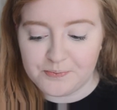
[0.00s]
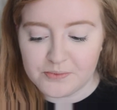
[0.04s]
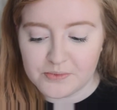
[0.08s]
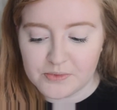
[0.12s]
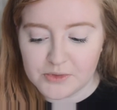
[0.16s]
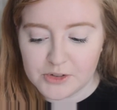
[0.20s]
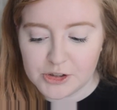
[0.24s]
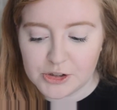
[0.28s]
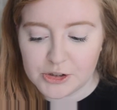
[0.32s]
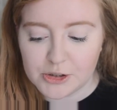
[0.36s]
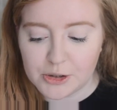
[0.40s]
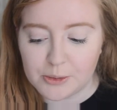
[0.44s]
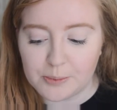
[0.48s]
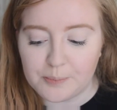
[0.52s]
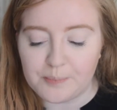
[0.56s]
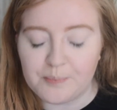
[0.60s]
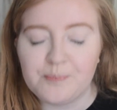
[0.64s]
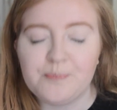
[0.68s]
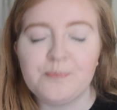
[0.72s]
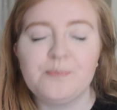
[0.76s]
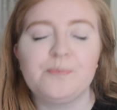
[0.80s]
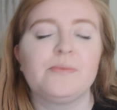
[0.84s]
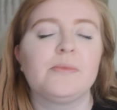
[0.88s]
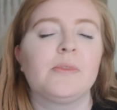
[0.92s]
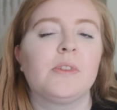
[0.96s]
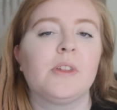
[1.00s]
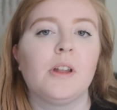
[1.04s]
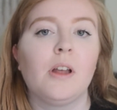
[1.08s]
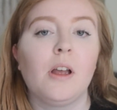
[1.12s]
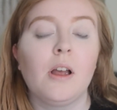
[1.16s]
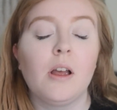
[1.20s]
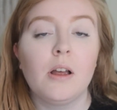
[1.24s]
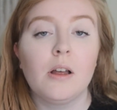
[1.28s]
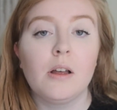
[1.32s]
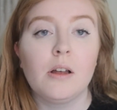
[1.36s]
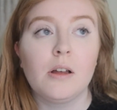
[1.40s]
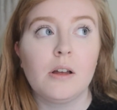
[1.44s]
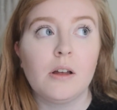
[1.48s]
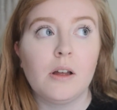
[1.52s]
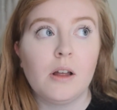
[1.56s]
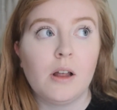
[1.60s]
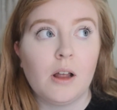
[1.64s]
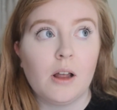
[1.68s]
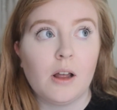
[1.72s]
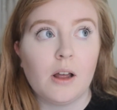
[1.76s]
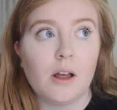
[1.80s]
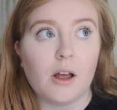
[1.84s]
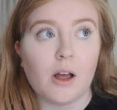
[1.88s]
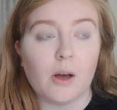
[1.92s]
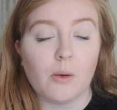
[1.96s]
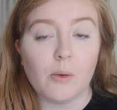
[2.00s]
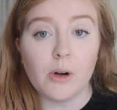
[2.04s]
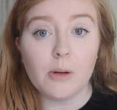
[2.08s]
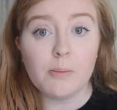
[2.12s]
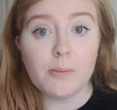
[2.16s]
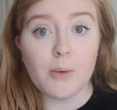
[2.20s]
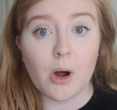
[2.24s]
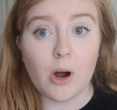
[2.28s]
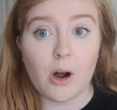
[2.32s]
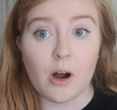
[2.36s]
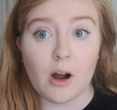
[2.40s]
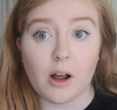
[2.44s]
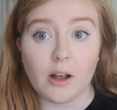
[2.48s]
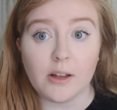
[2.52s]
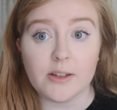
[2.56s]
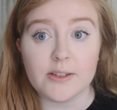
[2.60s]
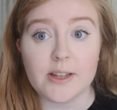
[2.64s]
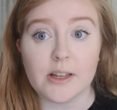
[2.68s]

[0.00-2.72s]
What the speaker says: So I want to pause